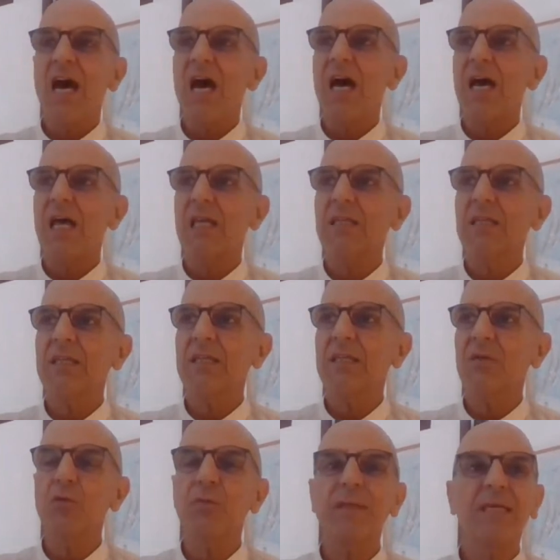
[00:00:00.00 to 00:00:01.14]
and then
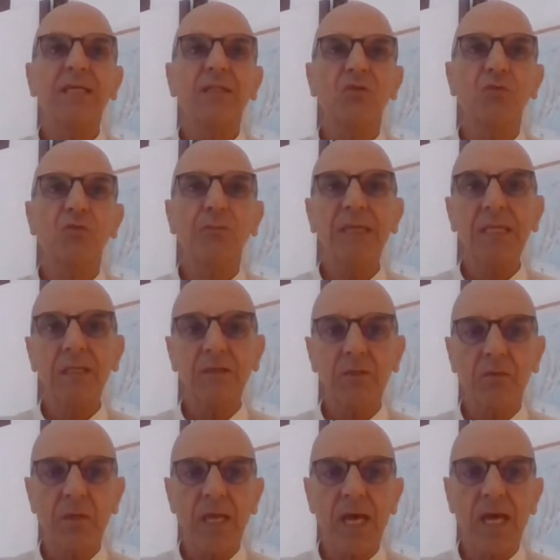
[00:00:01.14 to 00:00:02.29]
you begin to build
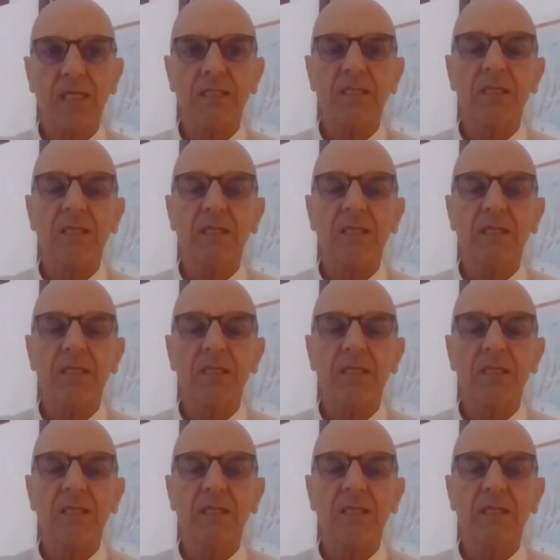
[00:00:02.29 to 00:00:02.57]
on that,